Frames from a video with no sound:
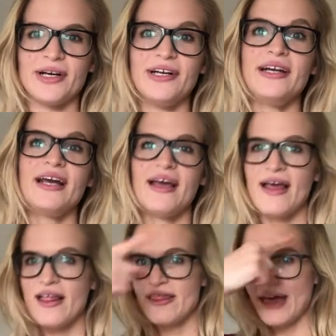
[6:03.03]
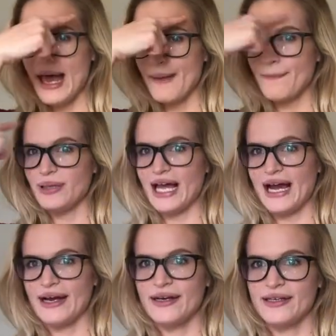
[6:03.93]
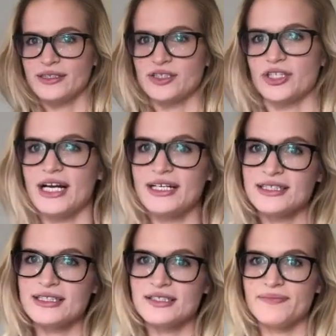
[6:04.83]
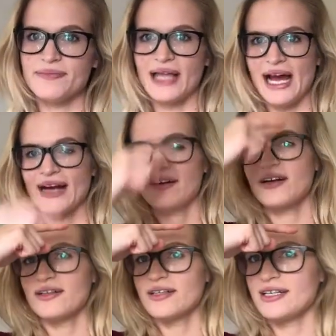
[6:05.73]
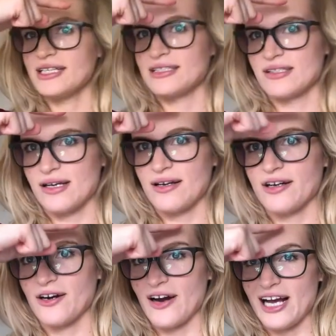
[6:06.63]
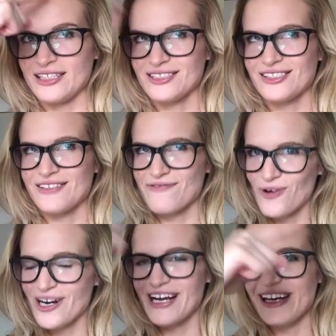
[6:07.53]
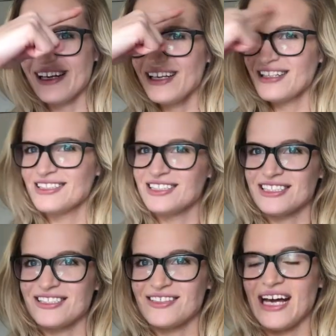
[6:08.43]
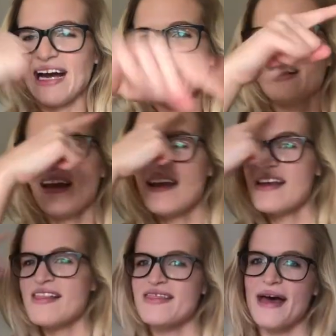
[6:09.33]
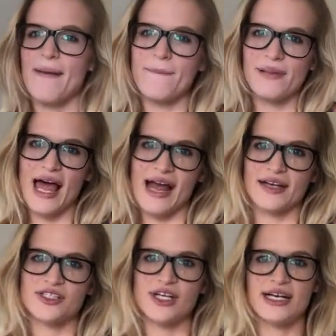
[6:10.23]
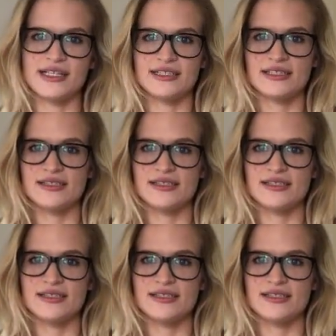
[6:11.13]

but that black dress, black color is across the forehead, just a line. That black dress